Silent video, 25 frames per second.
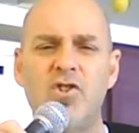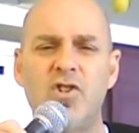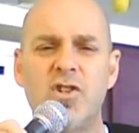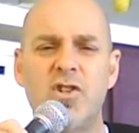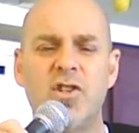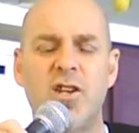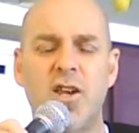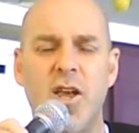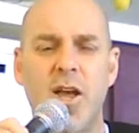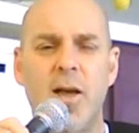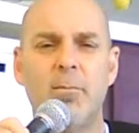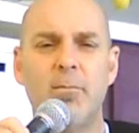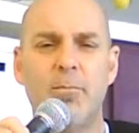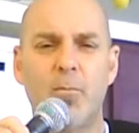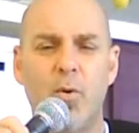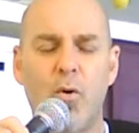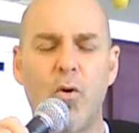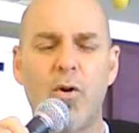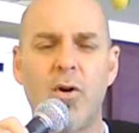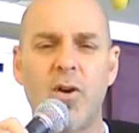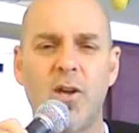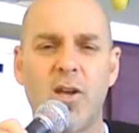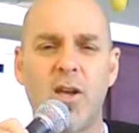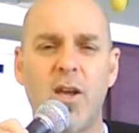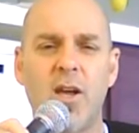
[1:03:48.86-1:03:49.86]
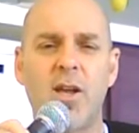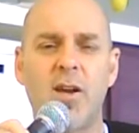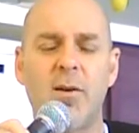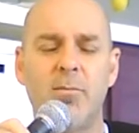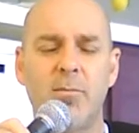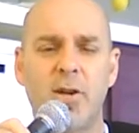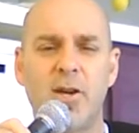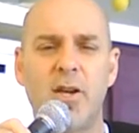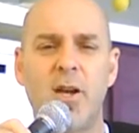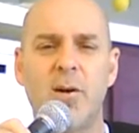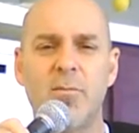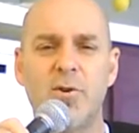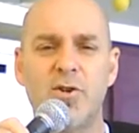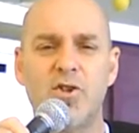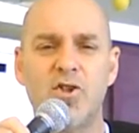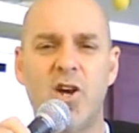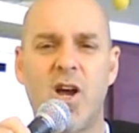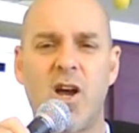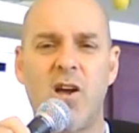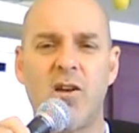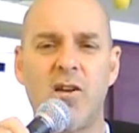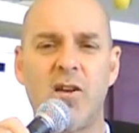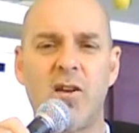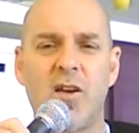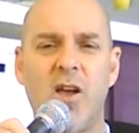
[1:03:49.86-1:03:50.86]
You didn't just get born again and
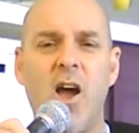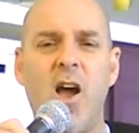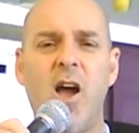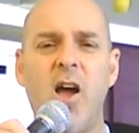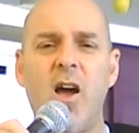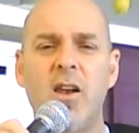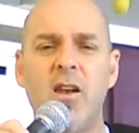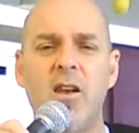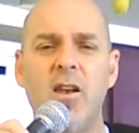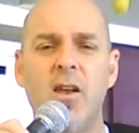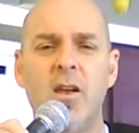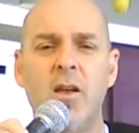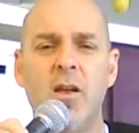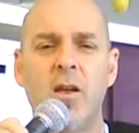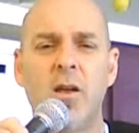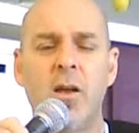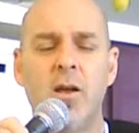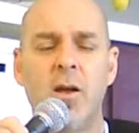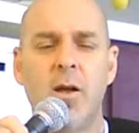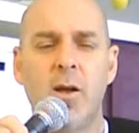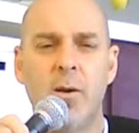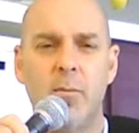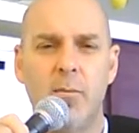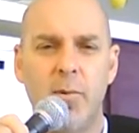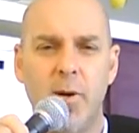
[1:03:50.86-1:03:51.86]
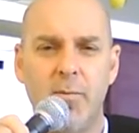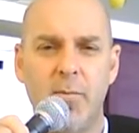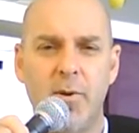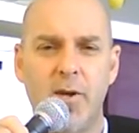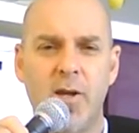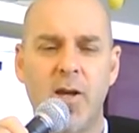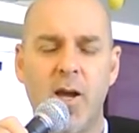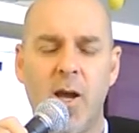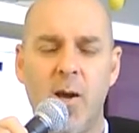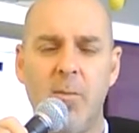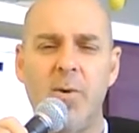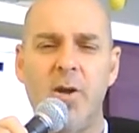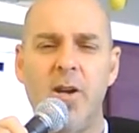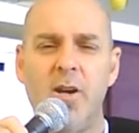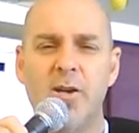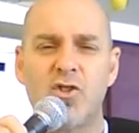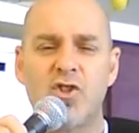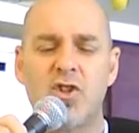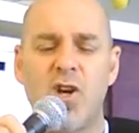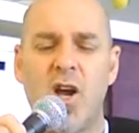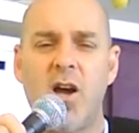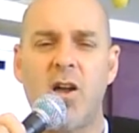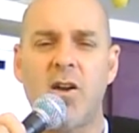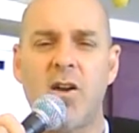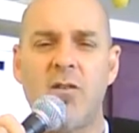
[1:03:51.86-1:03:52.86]
become a child of God but
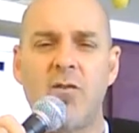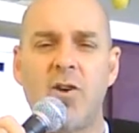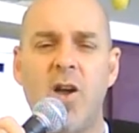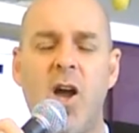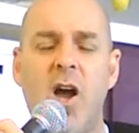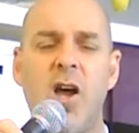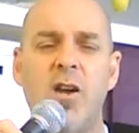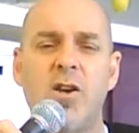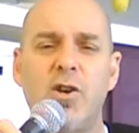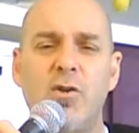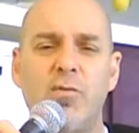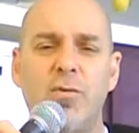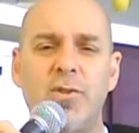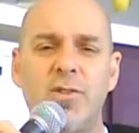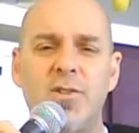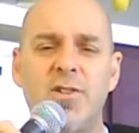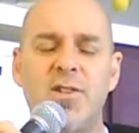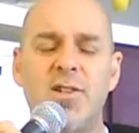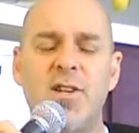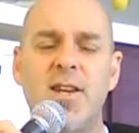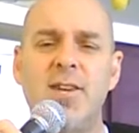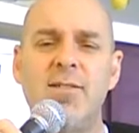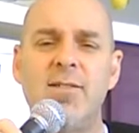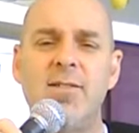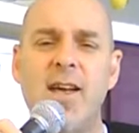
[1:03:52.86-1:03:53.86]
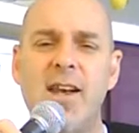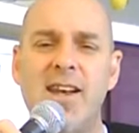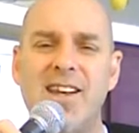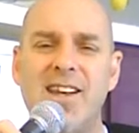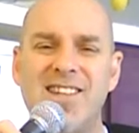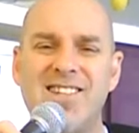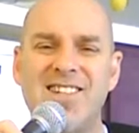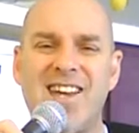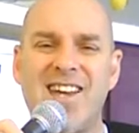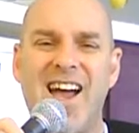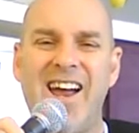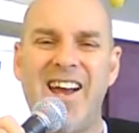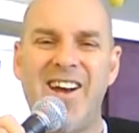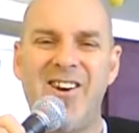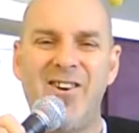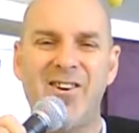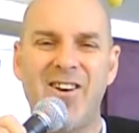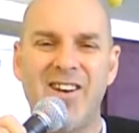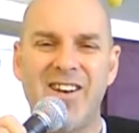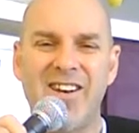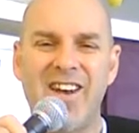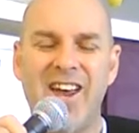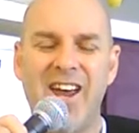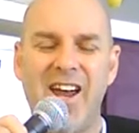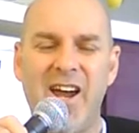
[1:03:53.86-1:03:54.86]
becoming a child of God, you receive that
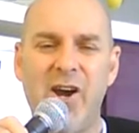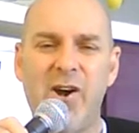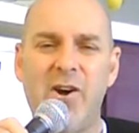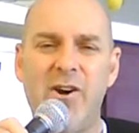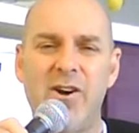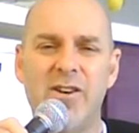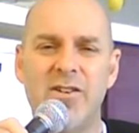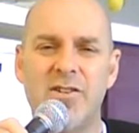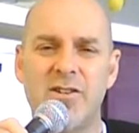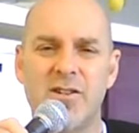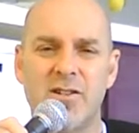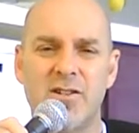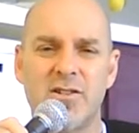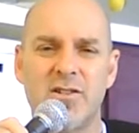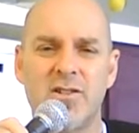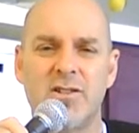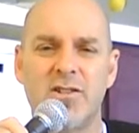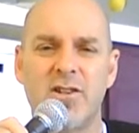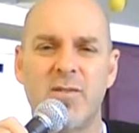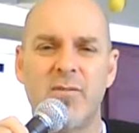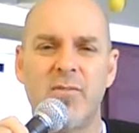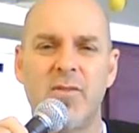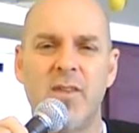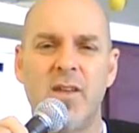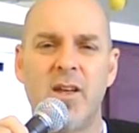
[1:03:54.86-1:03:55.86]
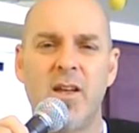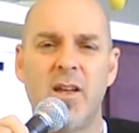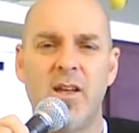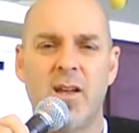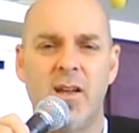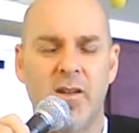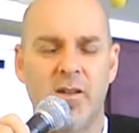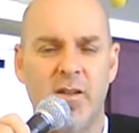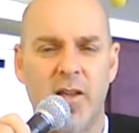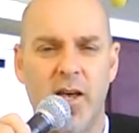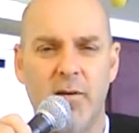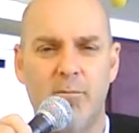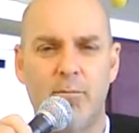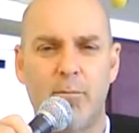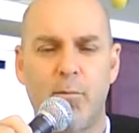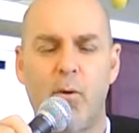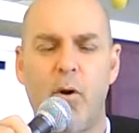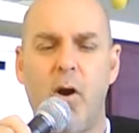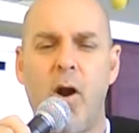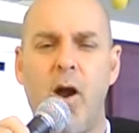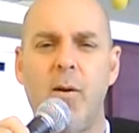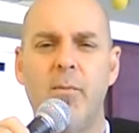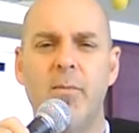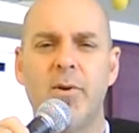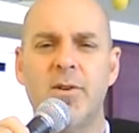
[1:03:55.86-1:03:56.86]
entire inheritance,
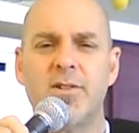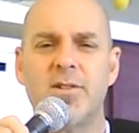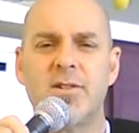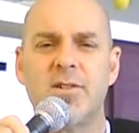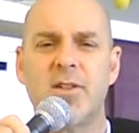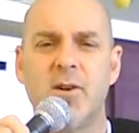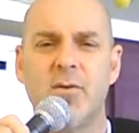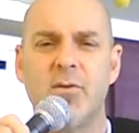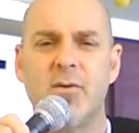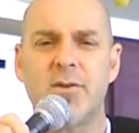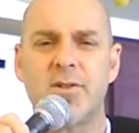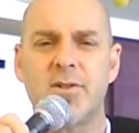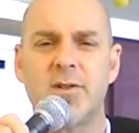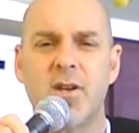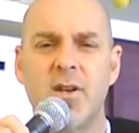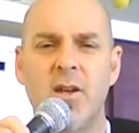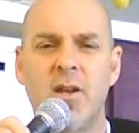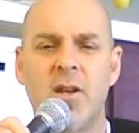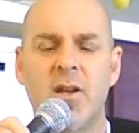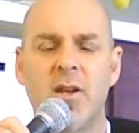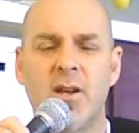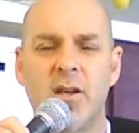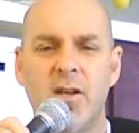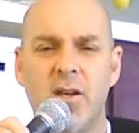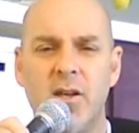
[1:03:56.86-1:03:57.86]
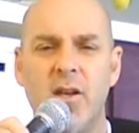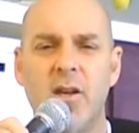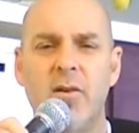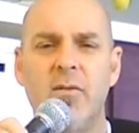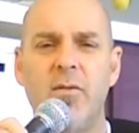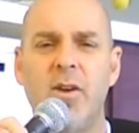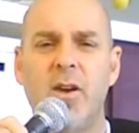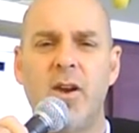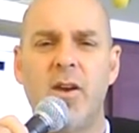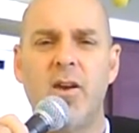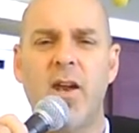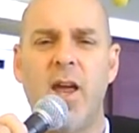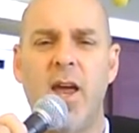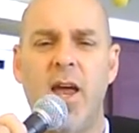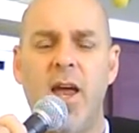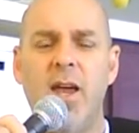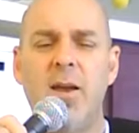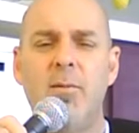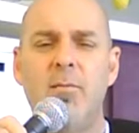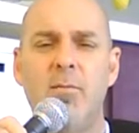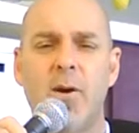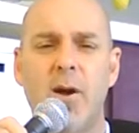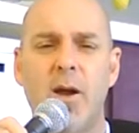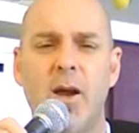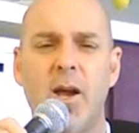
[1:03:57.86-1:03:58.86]
that promise that was given
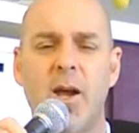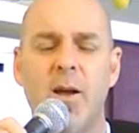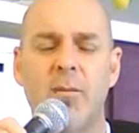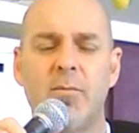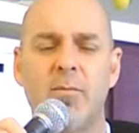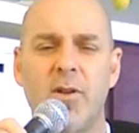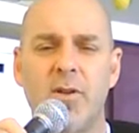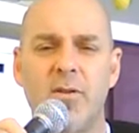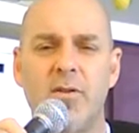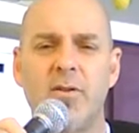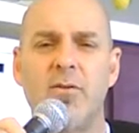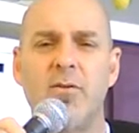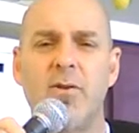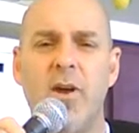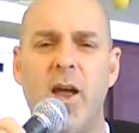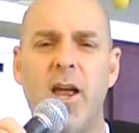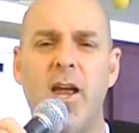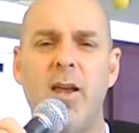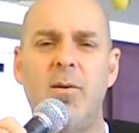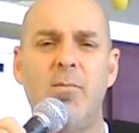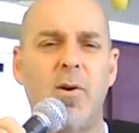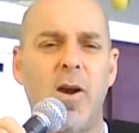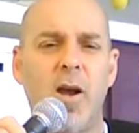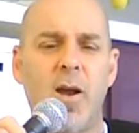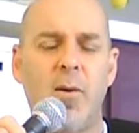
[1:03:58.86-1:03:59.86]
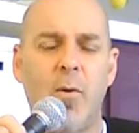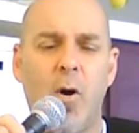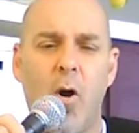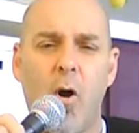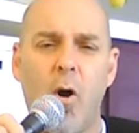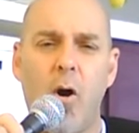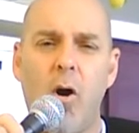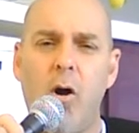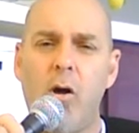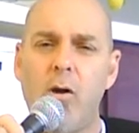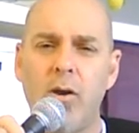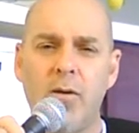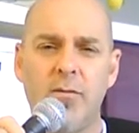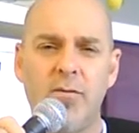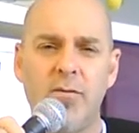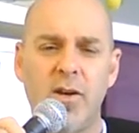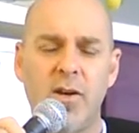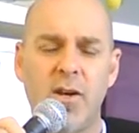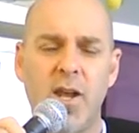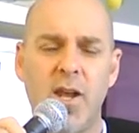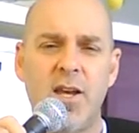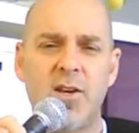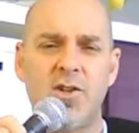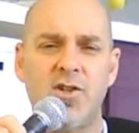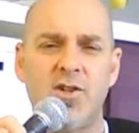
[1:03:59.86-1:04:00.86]
unto Abraham, that through Abraham
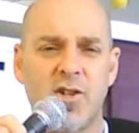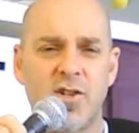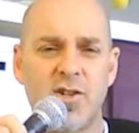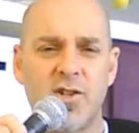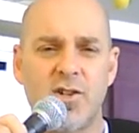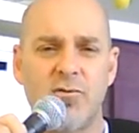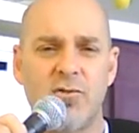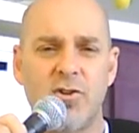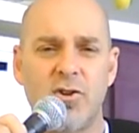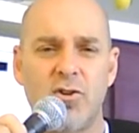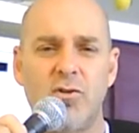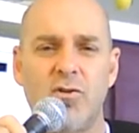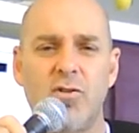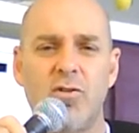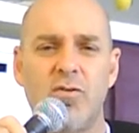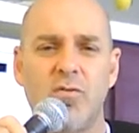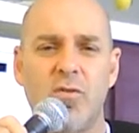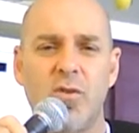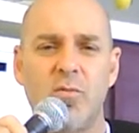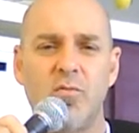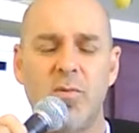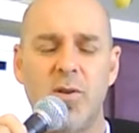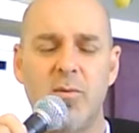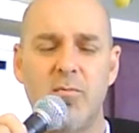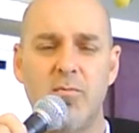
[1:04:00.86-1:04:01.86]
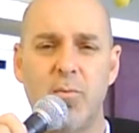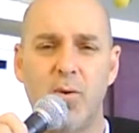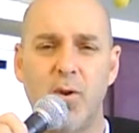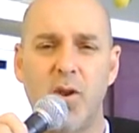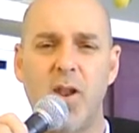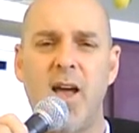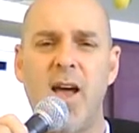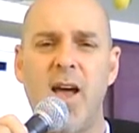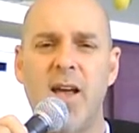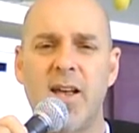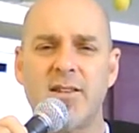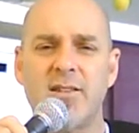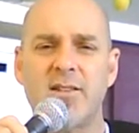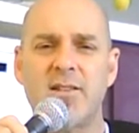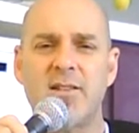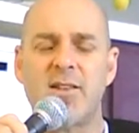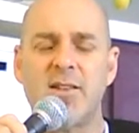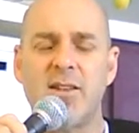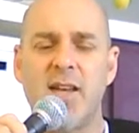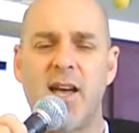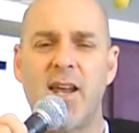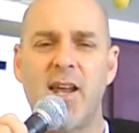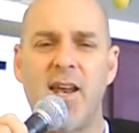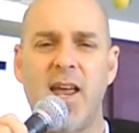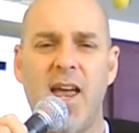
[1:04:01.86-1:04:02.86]
all of the nations of the earth would be
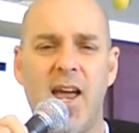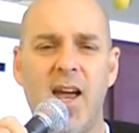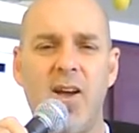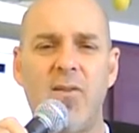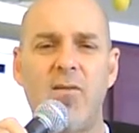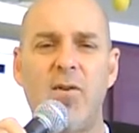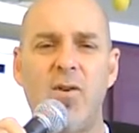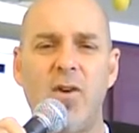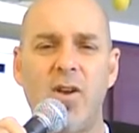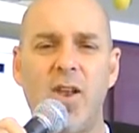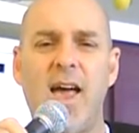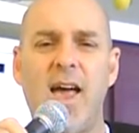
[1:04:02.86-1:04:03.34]
blessed, that